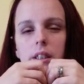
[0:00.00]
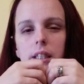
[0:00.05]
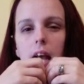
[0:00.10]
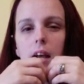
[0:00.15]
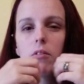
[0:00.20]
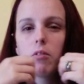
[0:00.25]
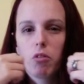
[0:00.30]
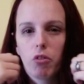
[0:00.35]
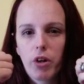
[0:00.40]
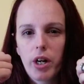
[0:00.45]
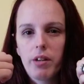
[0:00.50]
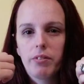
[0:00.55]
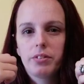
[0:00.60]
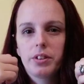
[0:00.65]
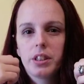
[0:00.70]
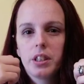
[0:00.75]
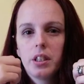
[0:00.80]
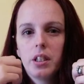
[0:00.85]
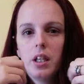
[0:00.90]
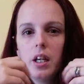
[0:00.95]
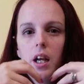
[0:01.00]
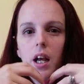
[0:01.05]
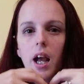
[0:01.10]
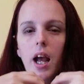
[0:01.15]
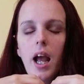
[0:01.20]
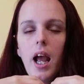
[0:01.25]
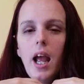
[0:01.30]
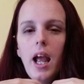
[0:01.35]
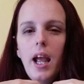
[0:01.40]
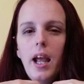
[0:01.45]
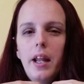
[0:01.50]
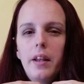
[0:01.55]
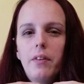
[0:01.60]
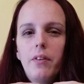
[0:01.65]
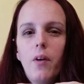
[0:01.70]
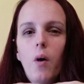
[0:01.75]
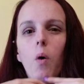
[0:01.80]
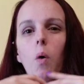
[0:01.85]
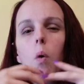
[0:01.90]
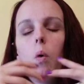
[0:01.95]
that rift. And
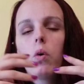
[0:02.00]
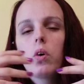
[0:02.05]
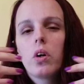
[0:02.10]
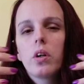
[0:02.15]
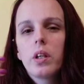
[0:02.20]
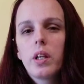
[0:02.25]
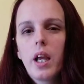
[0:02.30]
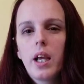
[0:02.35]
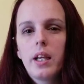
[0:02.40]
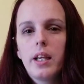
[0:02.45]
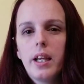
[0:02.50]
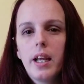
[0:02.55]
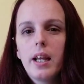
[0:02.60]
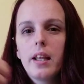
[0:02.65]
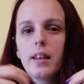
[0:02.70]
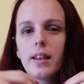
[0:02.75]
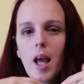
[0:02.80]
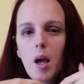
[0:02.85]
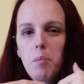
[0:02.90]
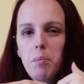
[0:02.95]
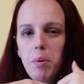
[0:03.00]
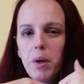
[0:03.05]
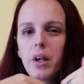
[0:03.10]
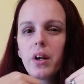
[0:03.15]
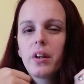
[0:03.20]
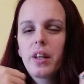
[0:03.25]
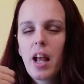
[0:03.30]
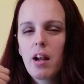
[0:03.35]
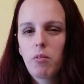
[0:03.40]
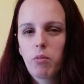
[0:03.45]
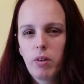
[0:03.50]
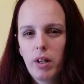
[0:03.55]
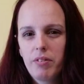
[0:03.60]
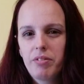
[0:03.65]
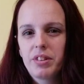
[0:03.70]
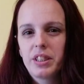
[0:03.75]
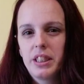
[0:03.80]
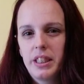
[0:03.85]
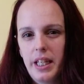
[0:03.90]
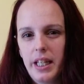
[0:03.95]
the older they get, that bigger that
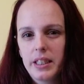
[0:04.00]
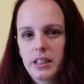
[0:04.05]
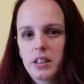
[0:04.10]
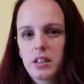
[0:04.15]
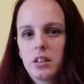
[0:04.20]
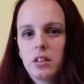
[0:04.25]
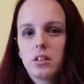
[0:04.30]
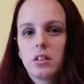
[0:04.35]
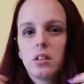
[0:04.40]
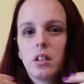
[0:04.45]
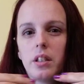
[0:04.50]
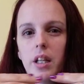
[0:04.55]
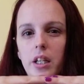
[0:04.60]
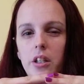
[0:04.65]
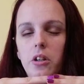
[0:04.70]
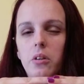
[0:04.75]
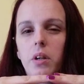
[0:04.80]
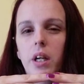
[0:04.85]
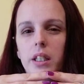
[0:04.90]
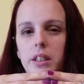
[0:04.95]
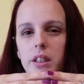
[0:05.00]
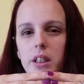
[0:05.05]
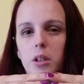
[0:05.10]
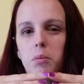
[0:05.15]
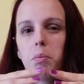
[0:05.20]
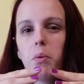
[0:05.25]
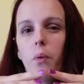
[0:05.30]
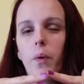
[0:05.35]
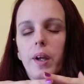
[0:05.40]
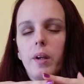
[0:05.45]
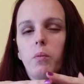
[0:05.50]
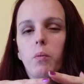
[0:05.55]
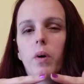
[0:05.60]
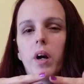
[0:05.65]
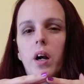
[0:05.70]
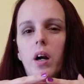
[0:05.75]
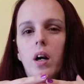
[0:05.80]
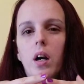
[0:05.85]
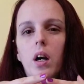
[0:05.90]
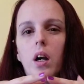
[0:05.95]
rift gets. So then you get to the point
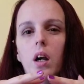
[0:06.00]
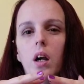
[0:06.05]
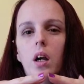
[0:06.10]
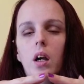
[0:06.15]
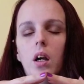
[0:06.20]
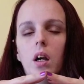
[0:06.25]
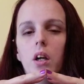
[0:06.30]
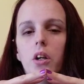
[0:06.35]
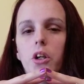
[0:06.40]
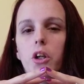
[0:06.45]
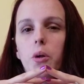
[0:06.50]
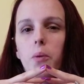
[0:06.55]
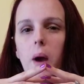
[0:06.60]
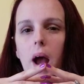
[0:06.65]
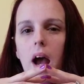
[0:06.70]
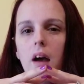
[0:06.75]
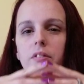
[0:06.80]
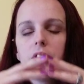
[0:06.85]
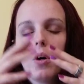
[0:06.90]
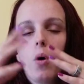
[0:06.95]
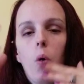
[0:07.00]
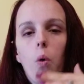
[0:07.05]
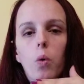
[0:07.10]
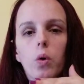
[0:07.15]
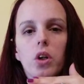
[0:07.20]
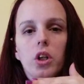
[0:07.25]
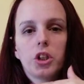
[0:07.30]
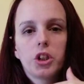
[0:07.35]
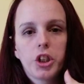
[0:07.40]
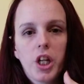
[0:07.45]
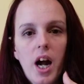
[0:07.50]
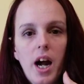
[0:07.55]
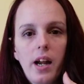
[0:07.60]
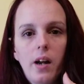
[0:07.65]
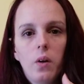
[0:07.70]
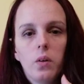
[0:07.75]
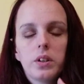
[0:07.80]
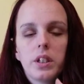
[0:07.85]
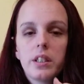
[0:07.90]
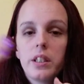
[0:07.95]
where you have an older
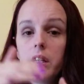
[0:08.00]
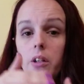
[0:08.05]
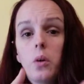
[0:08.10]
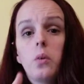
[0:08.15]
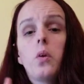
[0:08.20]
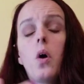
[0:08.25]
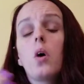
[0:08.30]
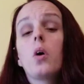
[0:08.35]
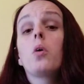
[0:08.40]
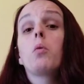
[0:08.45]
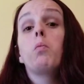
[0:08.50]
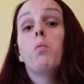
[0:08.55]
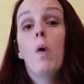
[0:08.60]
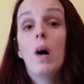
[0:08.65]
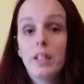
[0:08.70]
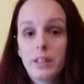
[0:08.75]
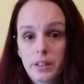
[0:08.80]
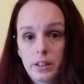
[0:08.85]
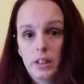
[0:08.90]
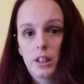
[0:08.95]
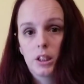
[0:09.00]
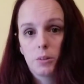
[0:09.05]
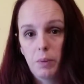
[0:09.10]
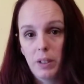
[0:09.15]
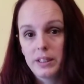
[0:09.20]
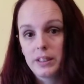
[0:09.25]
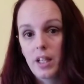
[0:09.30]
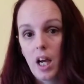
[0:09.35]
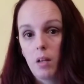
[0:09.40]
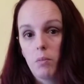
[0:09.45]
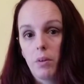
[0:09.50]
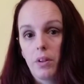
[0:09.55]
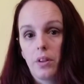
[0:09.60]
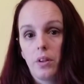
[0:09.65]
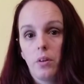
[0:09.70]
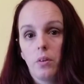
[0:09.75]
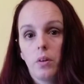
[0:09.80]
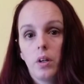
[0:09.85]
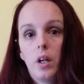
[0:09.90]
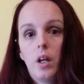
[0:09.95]
child and they no longer want to spend time with
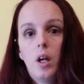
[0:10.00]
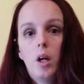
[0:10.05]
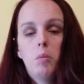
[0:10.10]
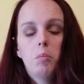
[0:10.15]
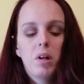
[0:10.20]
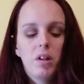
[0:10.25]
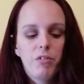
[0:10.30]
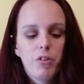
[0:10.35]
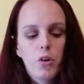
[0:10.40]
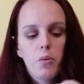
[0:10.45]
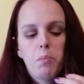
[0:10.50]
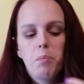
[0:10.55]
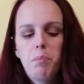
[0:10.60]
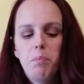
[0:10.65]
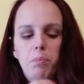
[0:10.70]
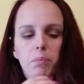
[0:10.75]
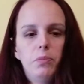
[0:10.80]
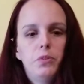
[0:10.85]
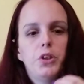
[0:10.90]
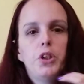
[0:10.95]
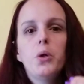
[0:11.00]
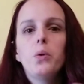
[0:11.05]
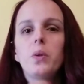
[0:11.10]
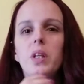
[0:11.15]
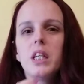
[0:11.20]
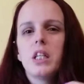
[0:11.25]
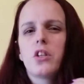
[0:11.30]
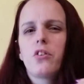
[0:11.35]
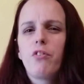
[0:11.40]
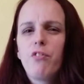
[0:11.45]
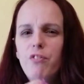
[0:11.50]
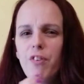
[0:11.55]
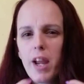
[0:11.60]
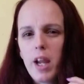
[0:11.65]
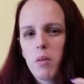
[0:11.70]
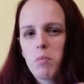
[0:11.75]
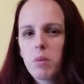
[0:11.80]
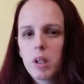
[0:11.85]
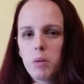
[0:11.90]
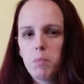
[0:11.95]
you. But if you do these
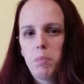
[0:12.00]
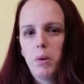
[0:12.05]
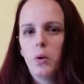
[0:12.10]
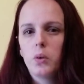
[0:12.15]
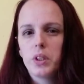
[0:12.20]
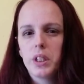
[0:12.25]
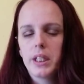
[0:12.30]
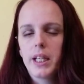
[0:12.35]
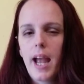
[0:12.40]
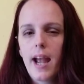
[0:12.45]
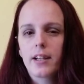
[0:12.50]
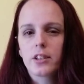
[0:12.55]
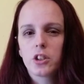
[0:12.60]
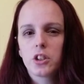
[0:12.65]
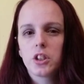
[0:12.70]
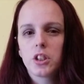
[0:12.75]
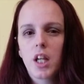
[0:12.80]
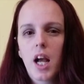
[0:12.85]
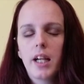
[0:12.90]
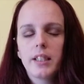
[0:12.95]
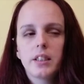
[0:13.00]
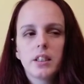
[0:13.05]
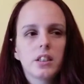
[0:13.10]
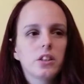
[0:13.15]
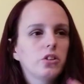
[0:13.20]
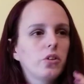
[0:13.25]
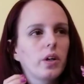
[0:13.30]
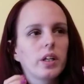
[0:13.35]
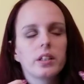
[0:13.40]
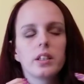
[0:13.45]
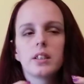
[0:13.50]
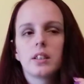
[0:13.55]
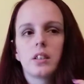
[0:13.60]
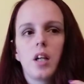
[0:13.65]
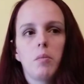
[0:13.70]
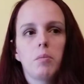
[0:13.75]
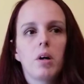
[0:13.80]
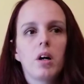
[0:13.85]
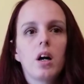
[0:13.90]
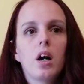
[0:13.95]
family building exercises during the
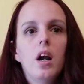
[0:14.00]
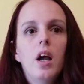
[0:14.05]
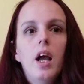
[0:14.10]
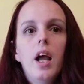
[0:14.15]
summer,